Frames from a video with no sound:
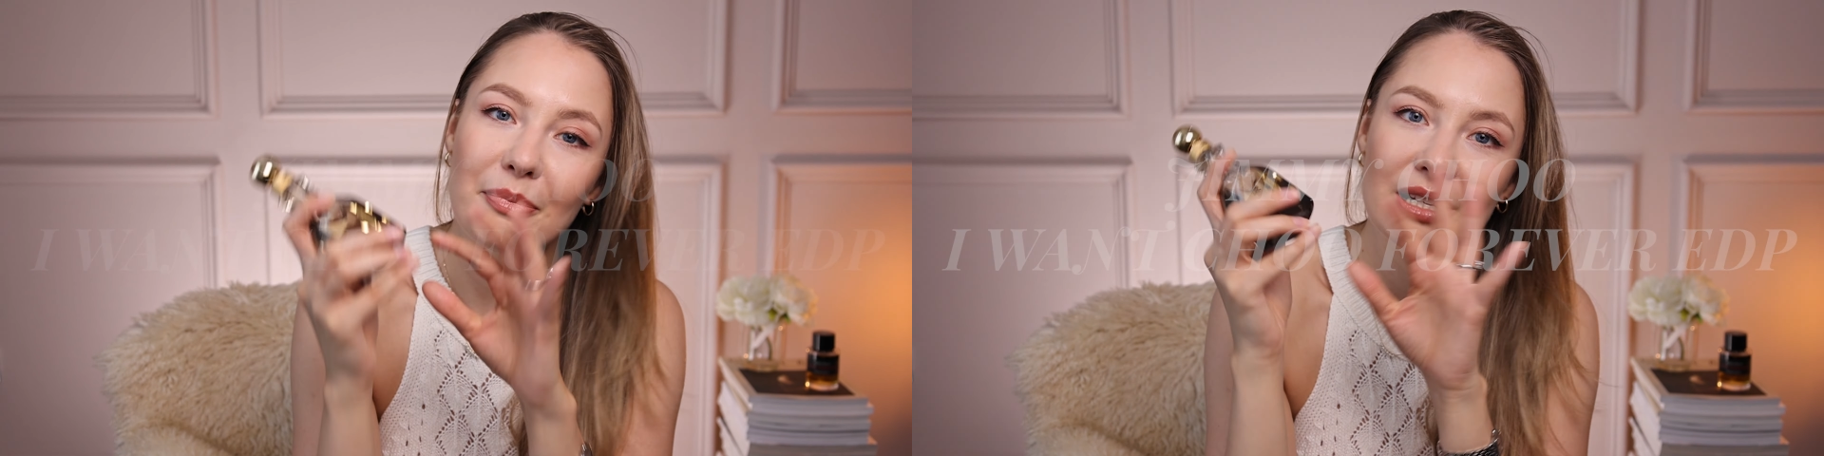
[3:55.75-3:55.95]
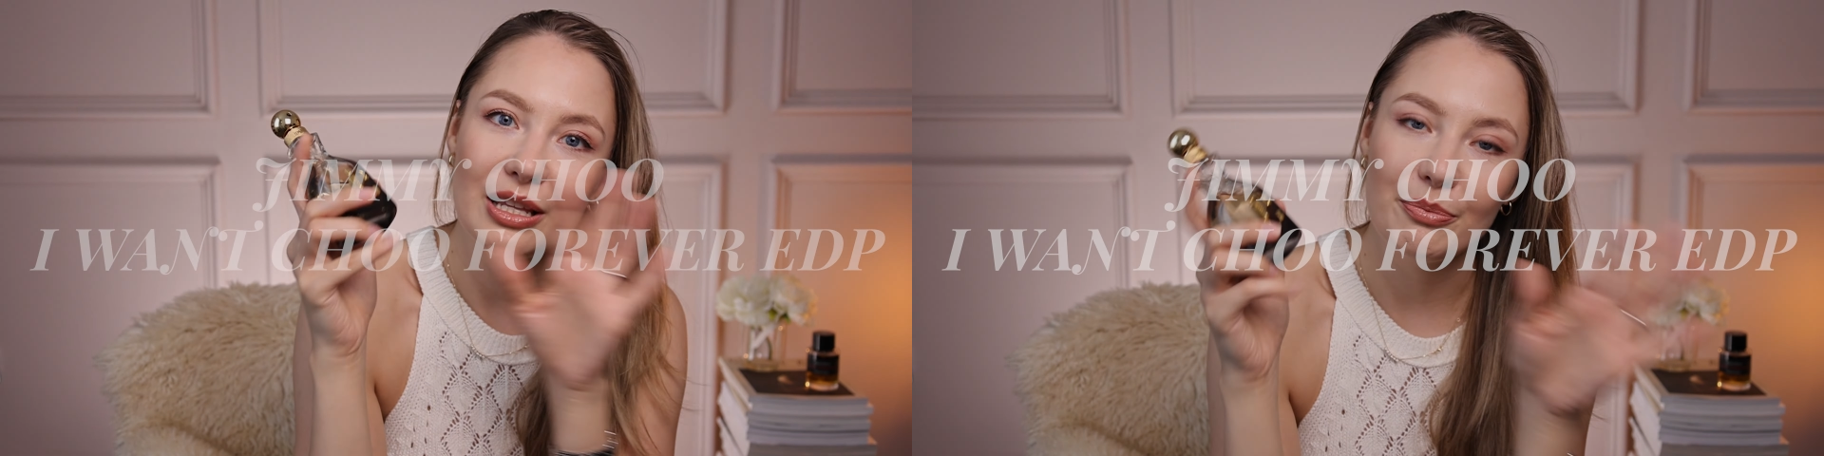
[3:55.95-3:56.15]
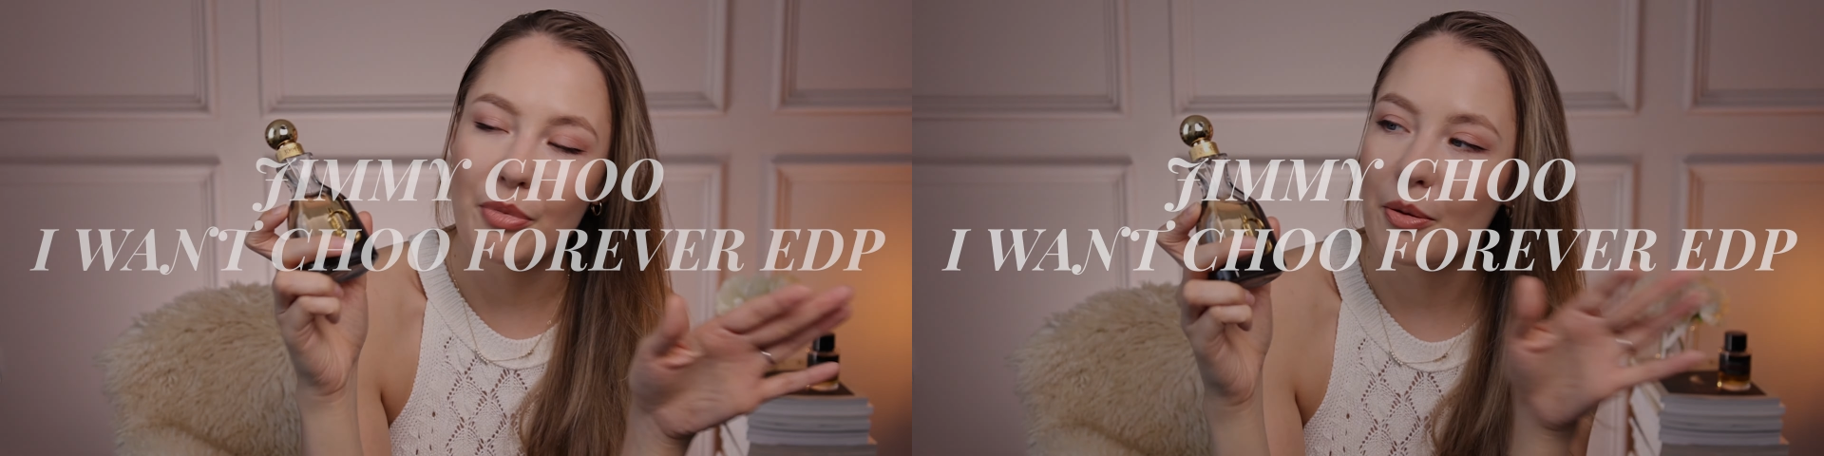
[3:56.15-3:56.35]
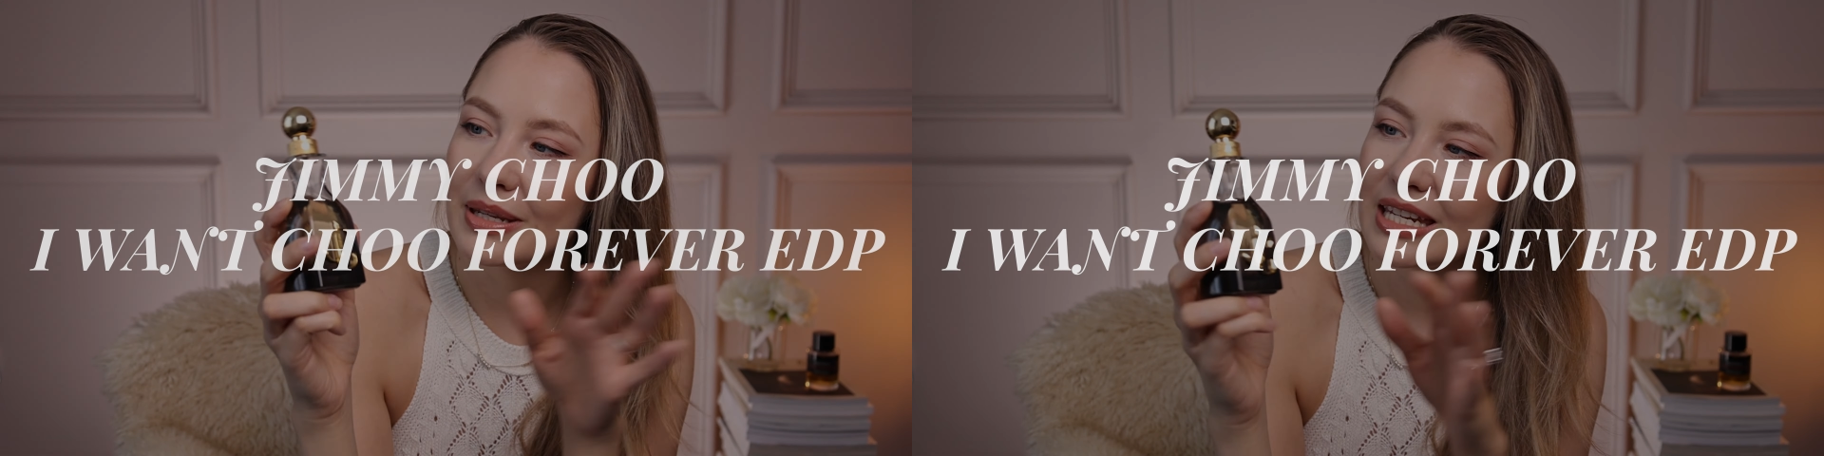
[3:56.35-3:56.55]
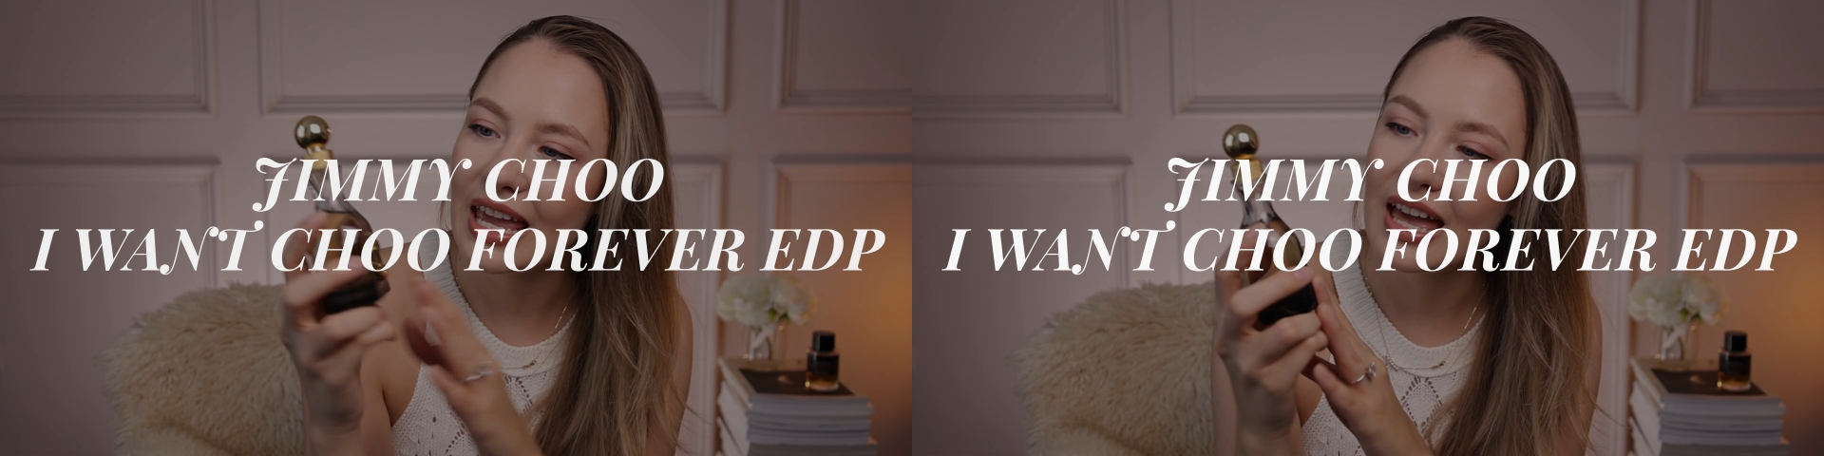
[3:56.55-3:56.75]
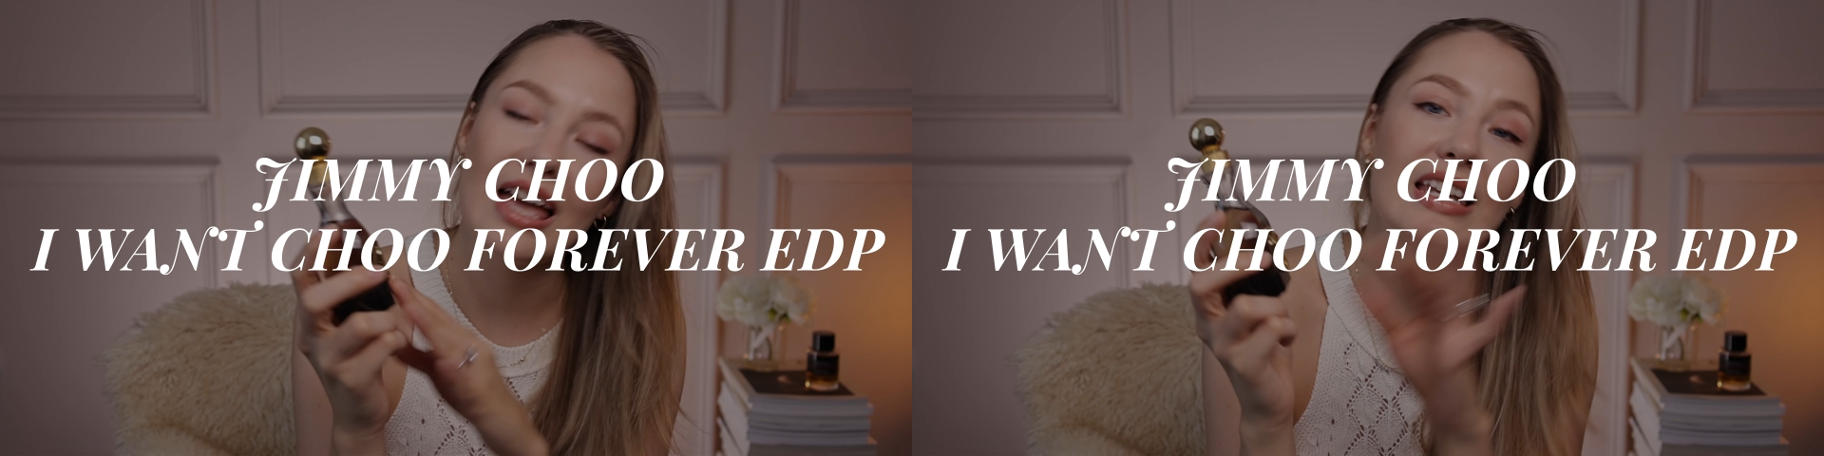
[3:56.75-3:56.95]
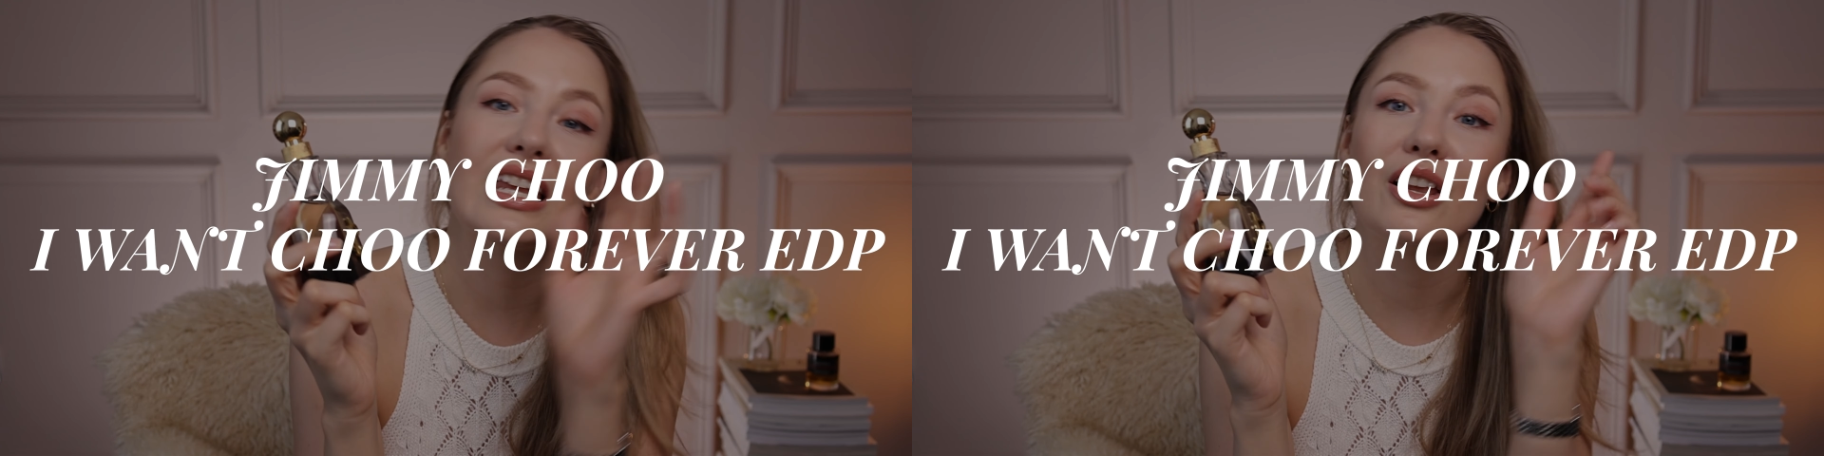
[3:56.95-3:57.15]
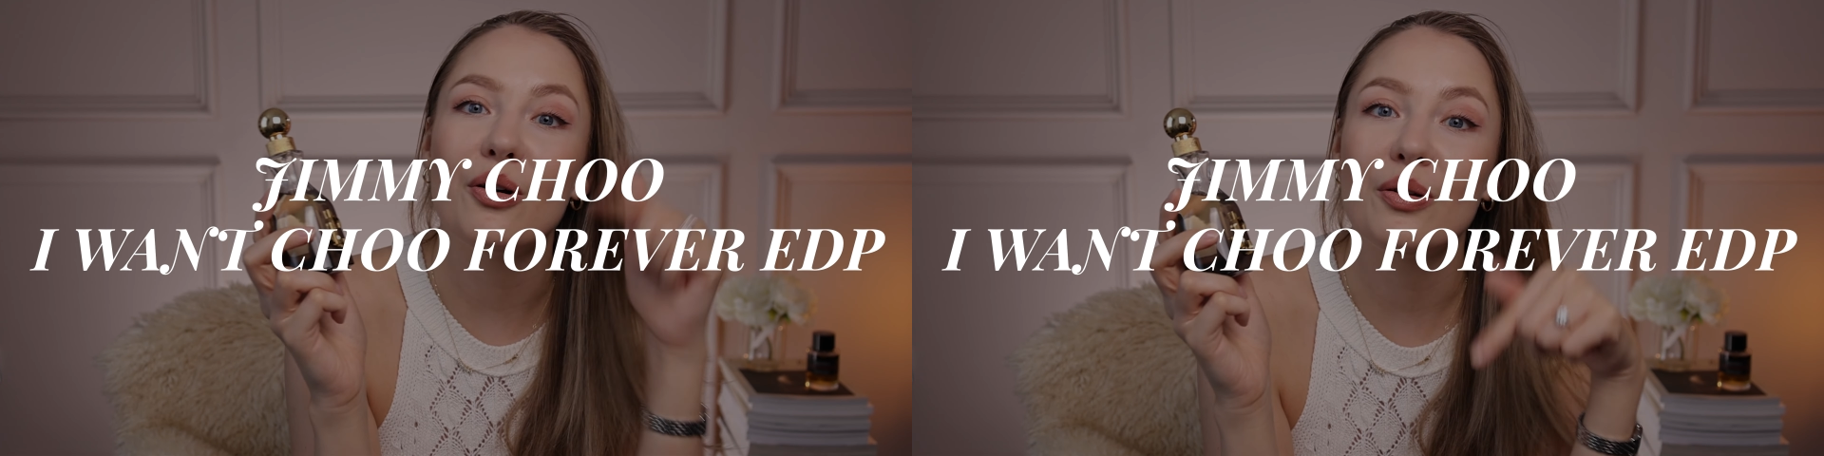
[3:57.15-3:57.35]
but I'll pop it here and
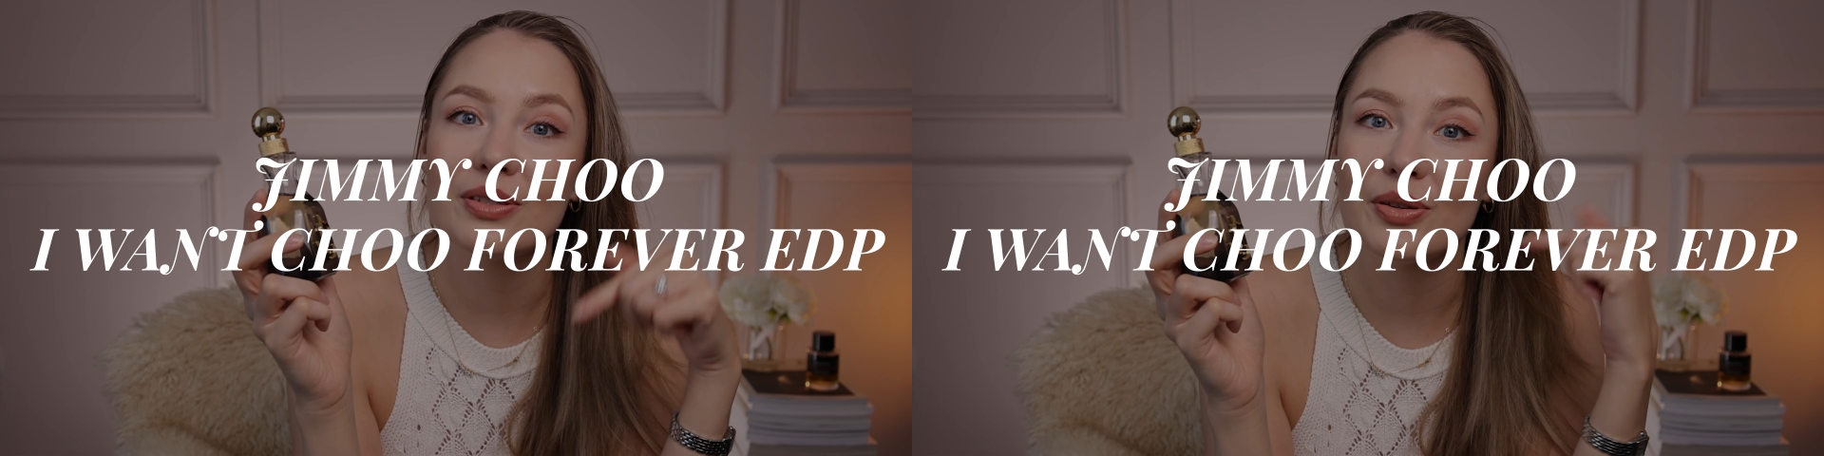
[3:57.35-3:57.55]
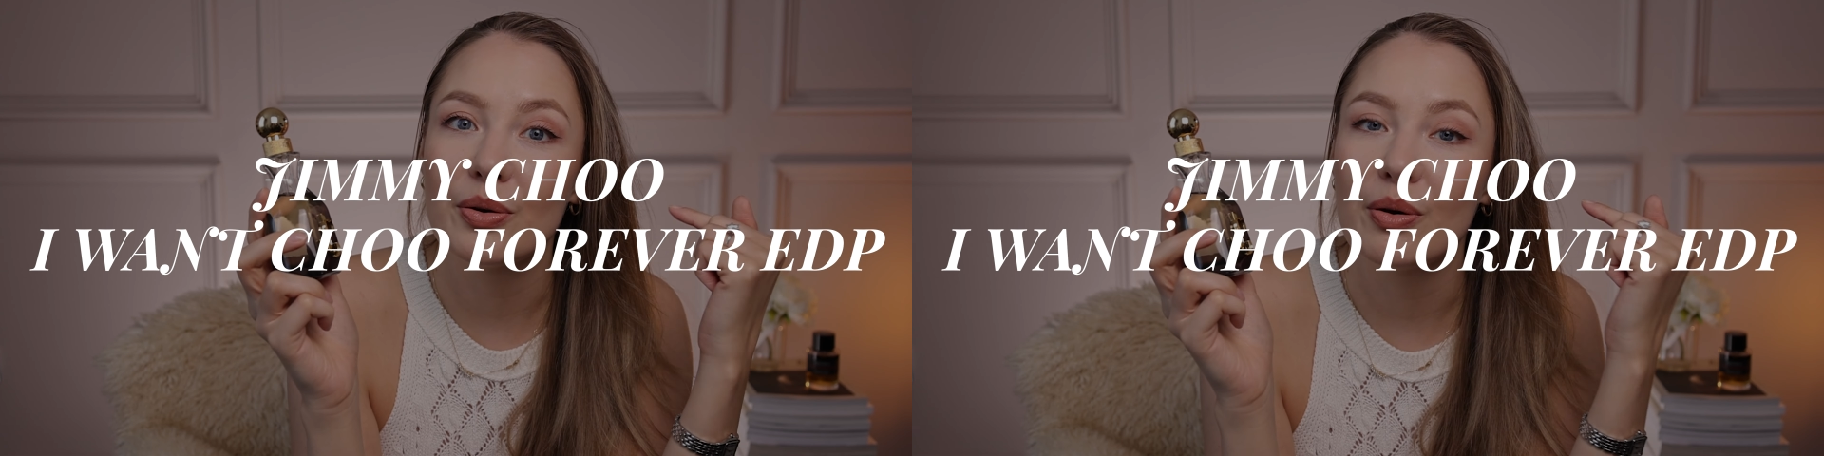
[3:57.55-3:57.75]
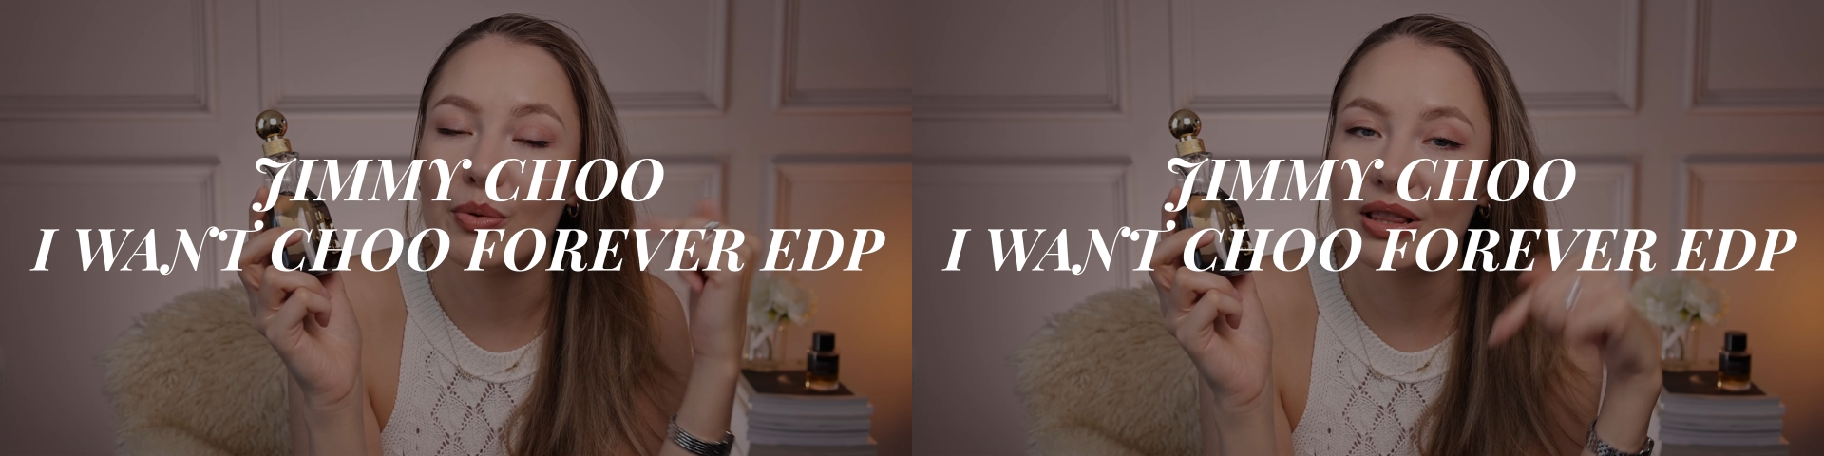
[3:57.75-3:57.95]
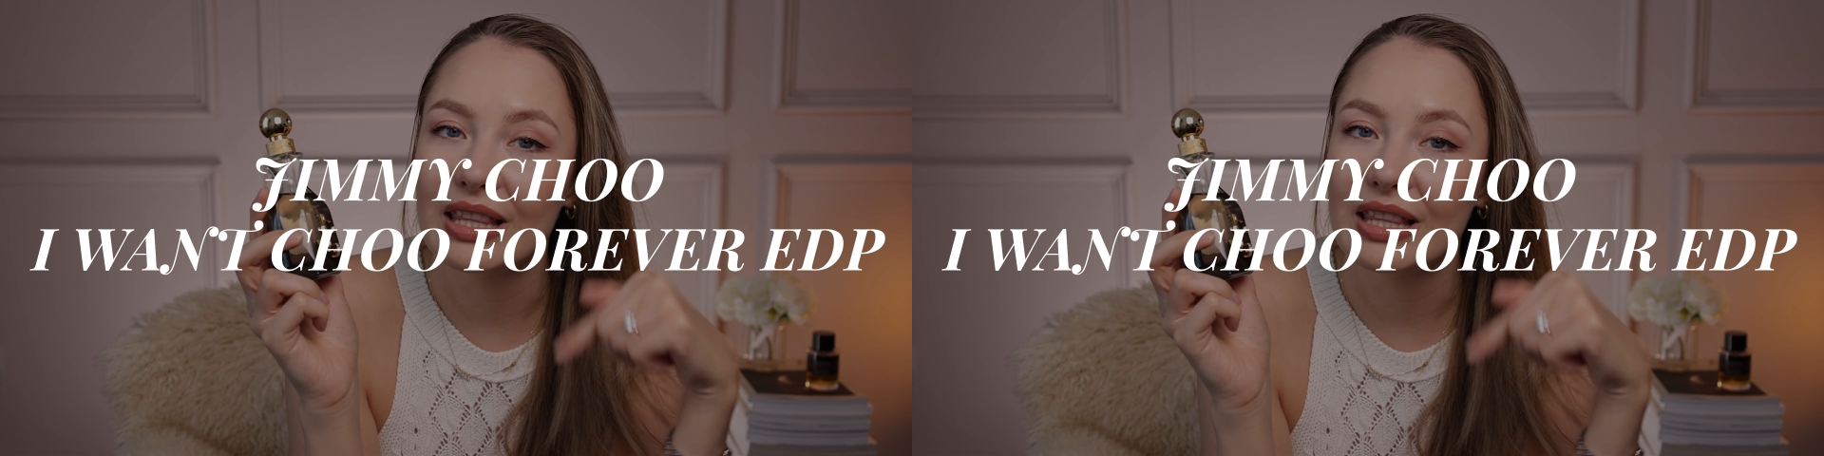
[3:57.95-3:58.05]
I also will